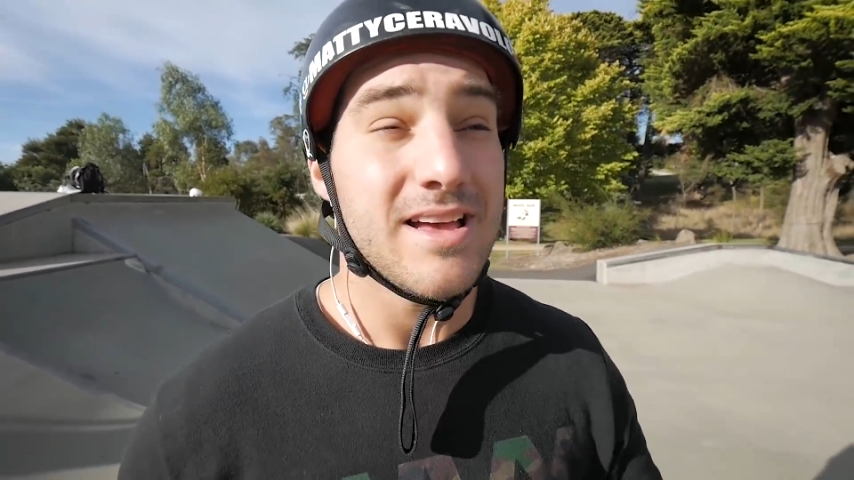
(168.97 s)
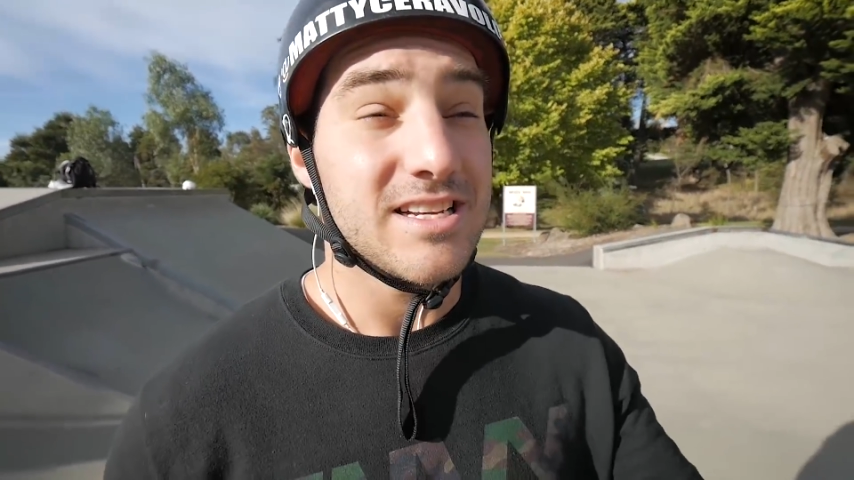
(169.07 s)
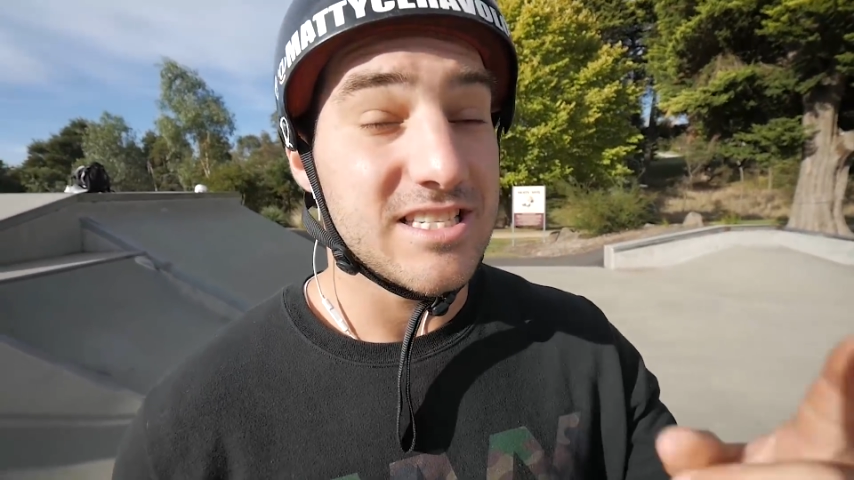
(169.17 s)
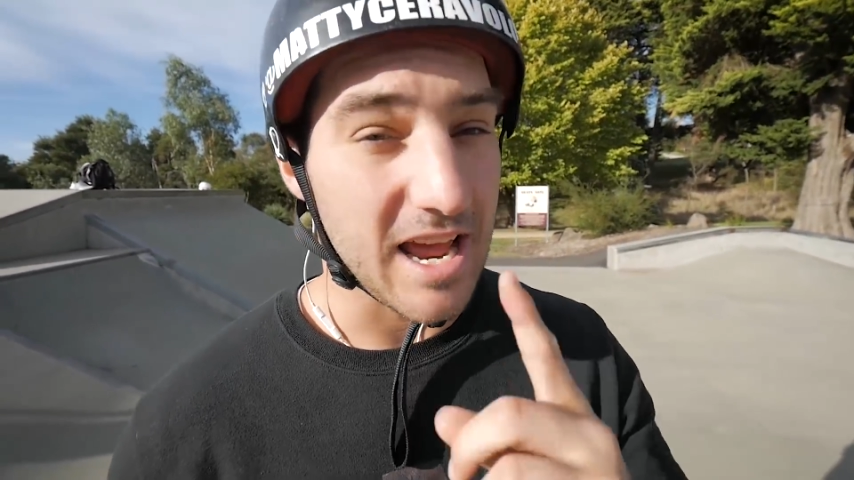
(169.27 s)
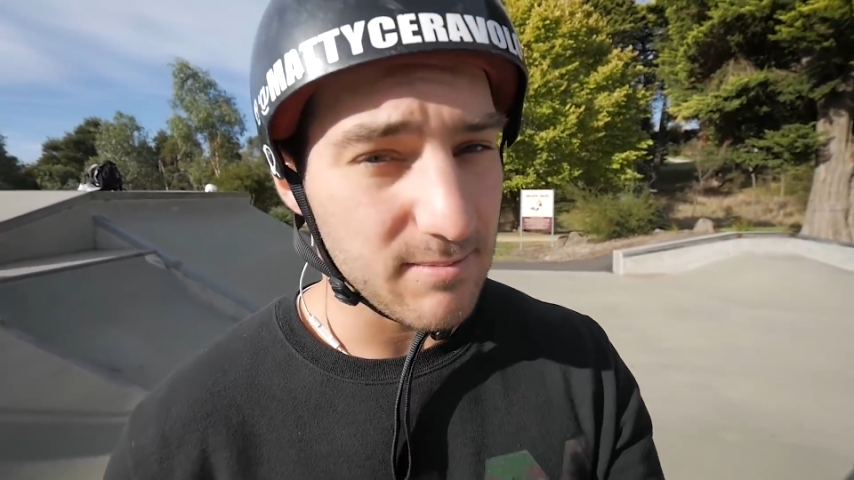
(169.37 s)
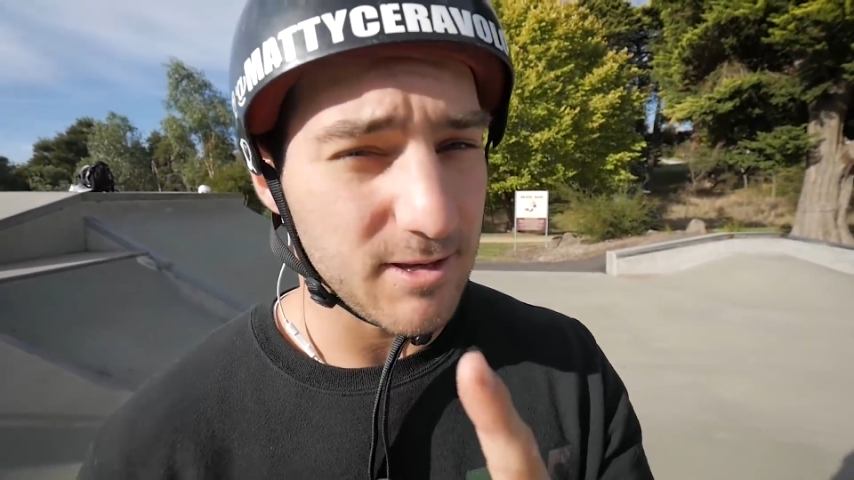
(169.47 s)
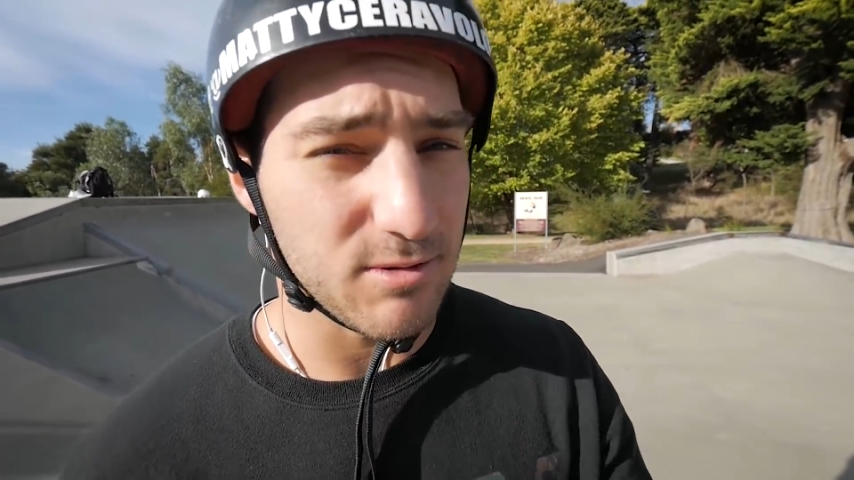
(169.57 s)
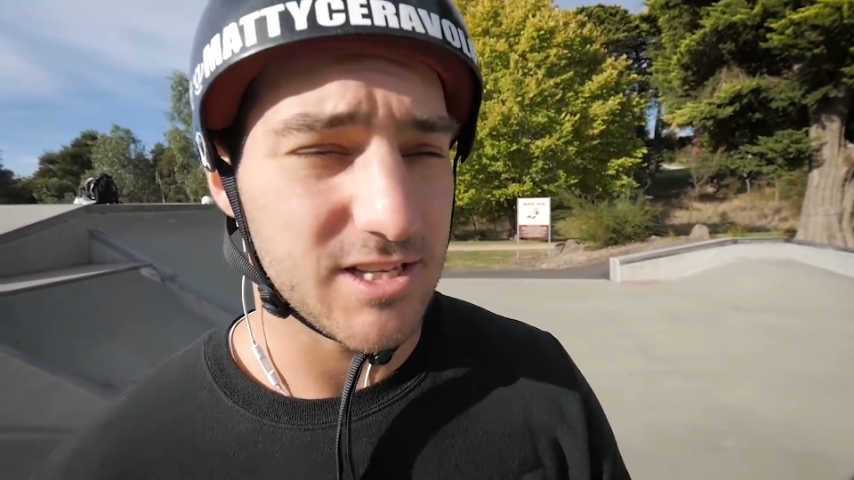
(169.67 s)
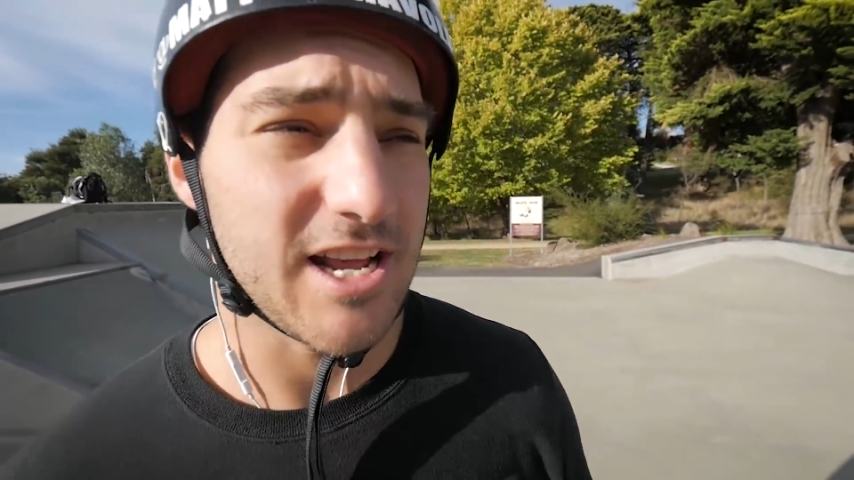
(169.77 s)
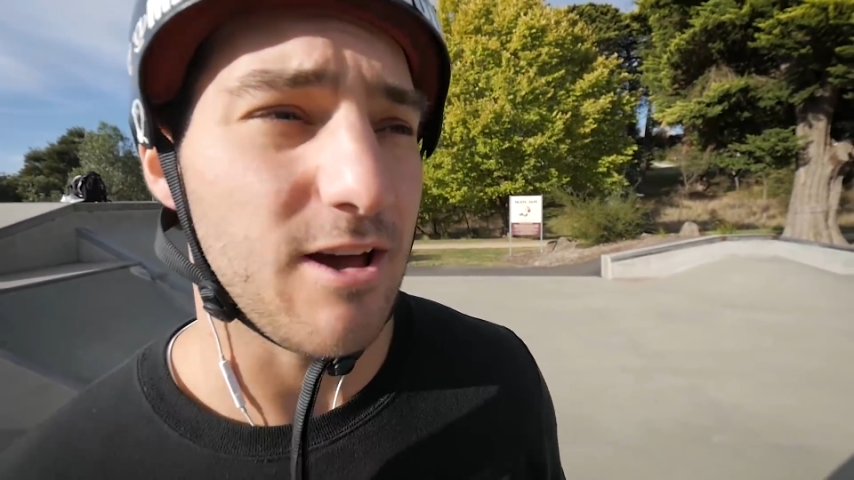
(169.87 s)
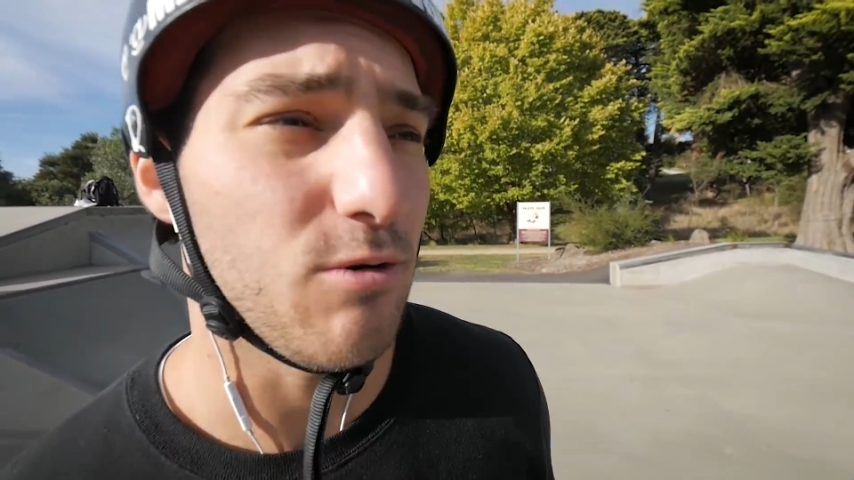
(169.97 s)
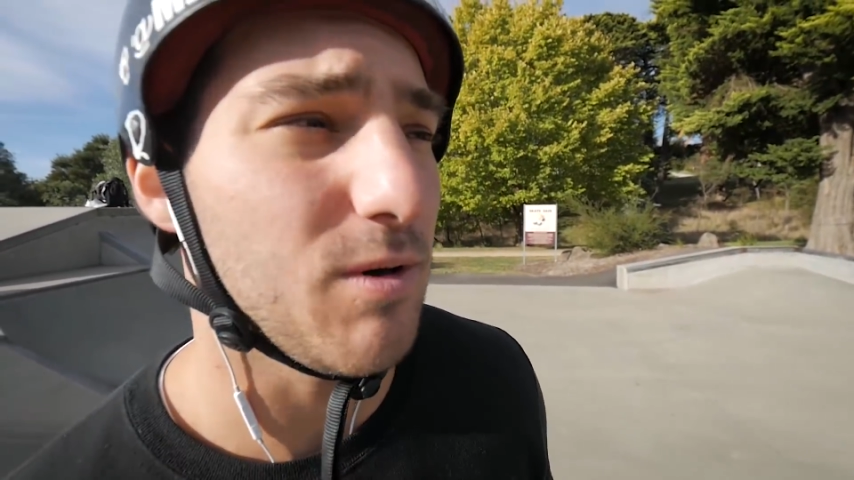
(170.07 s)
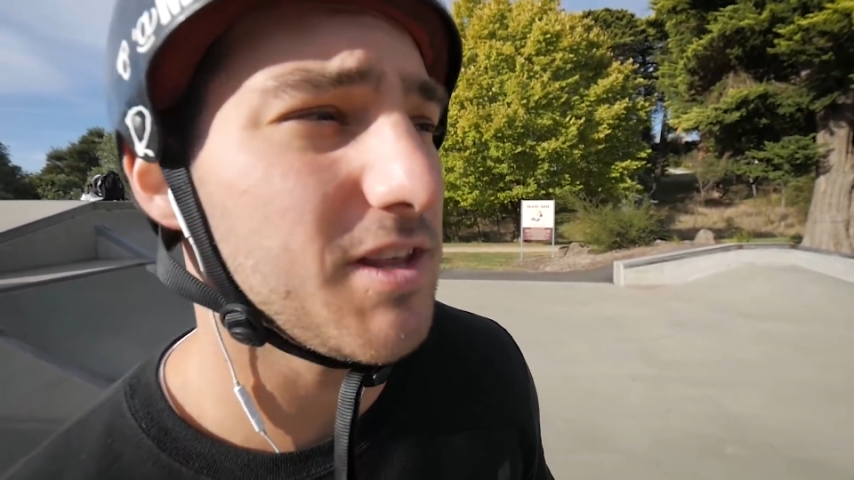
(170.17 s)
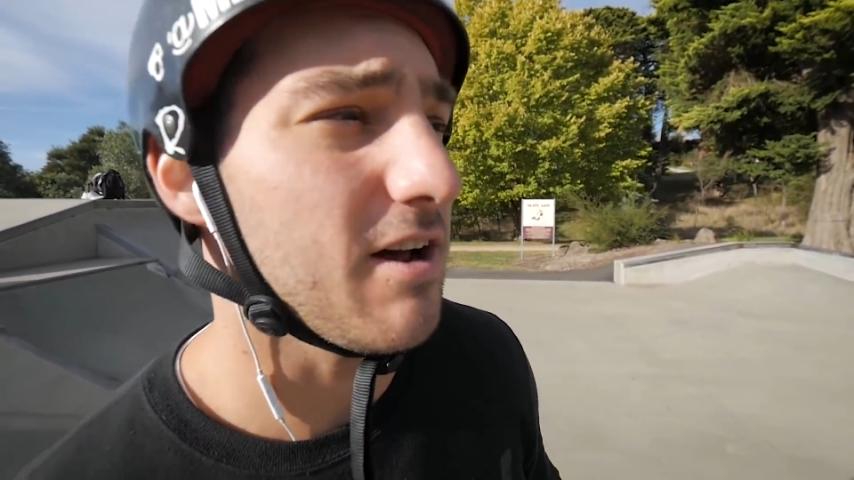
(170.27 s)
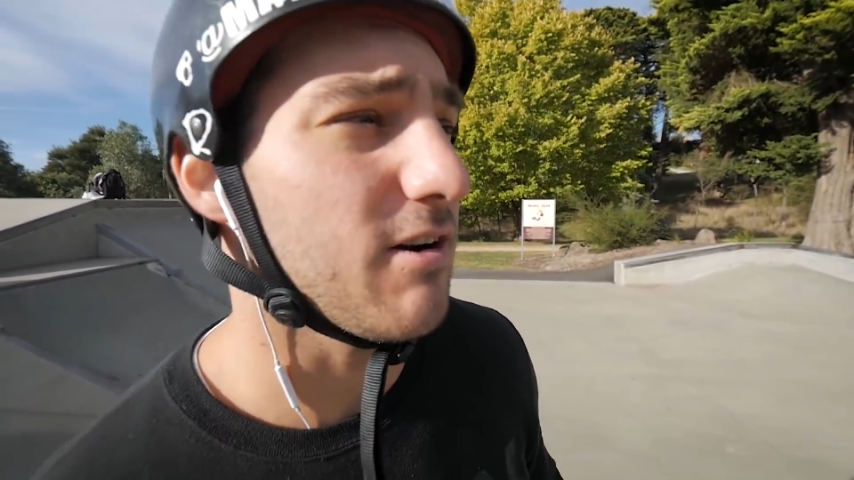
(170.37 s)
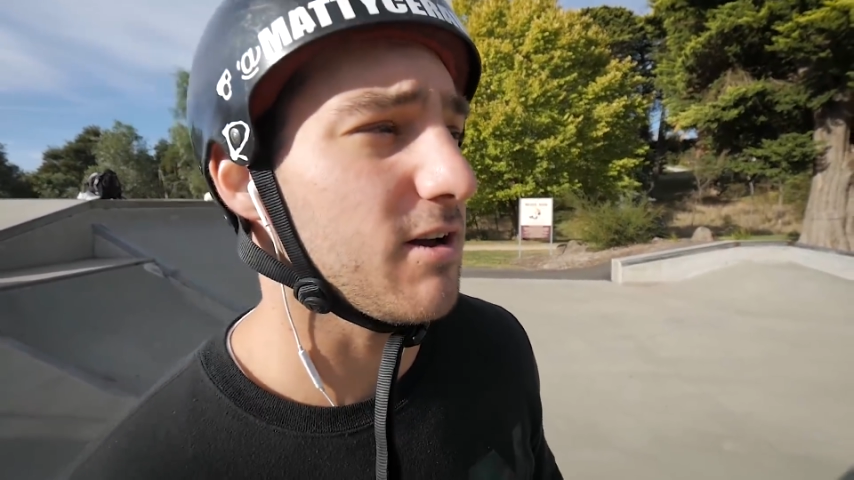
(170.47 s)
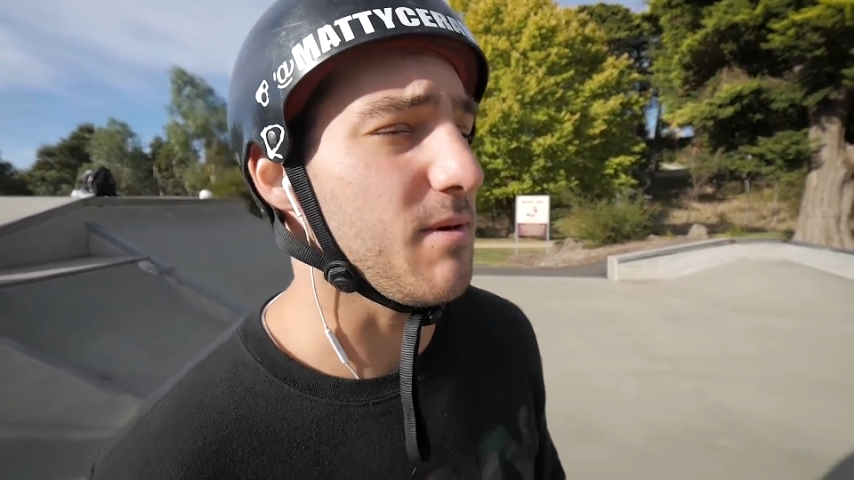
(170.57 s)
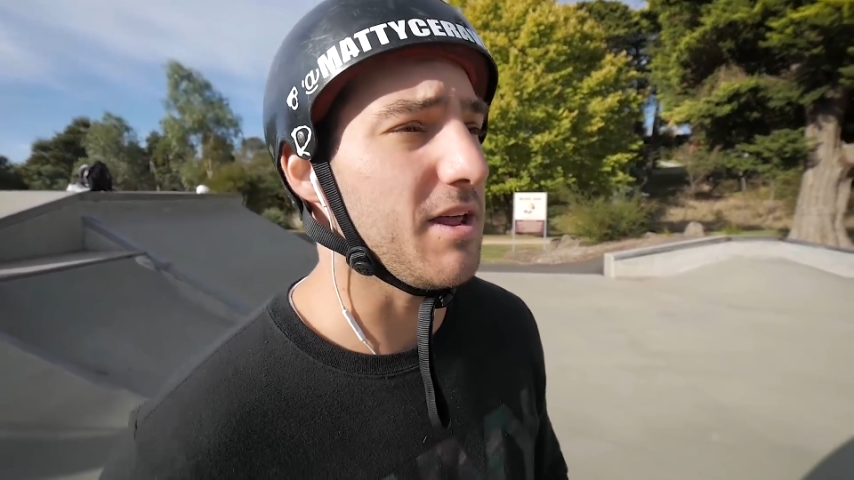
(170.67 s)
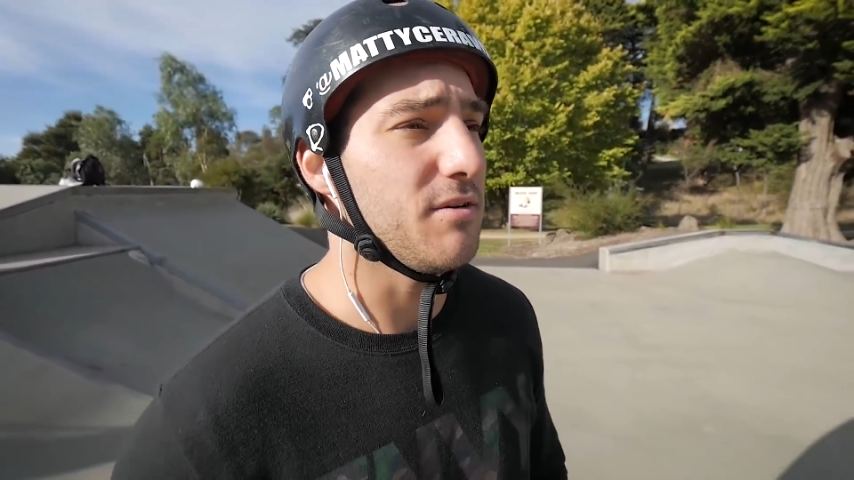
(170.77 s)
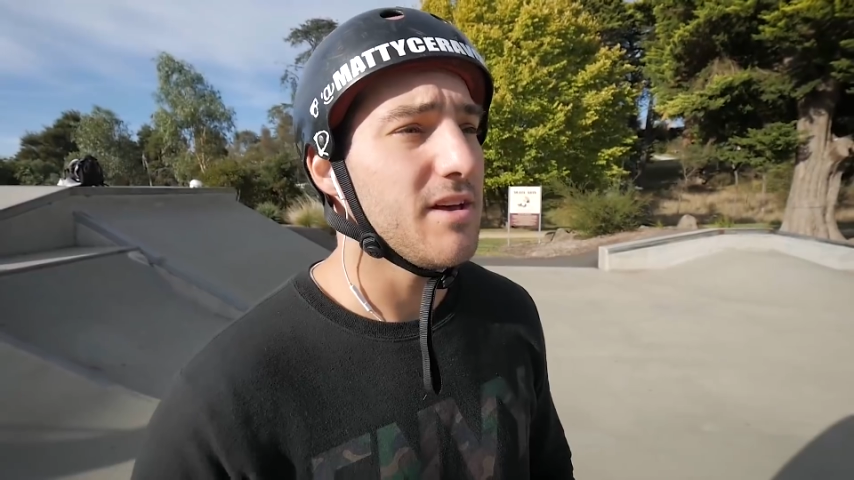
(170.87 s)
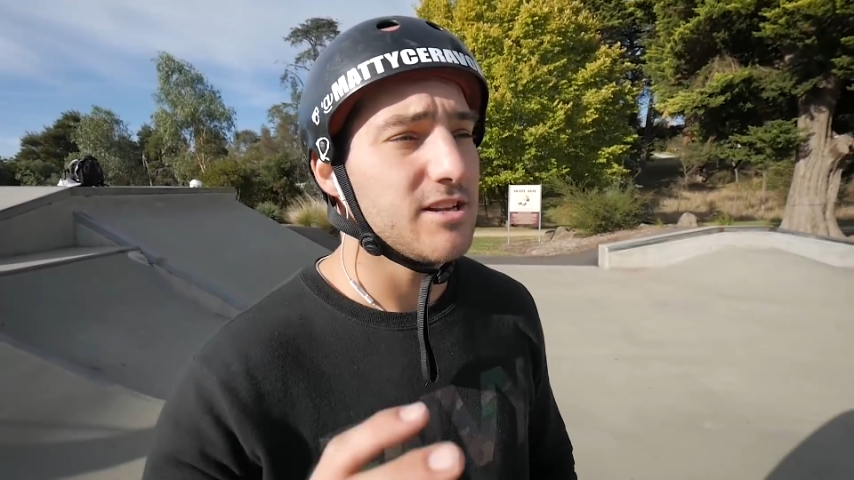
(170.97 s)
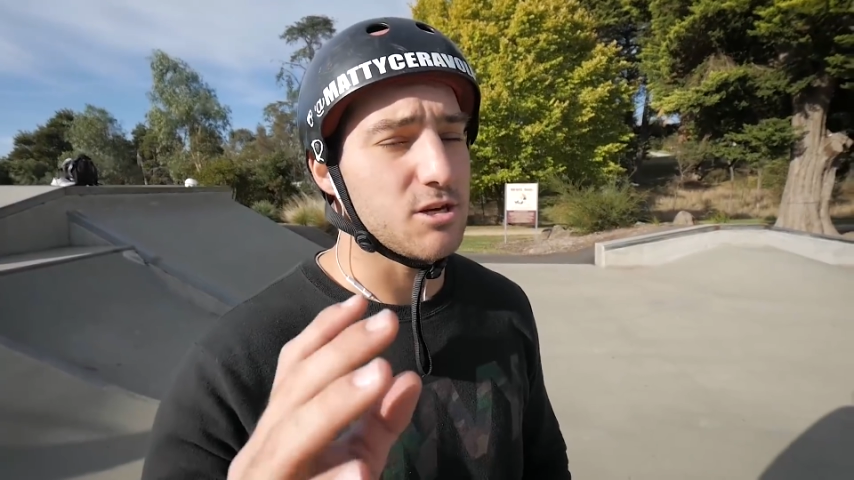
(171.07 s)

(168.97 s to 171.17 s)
Same thing with the tail whip. One thing I recommend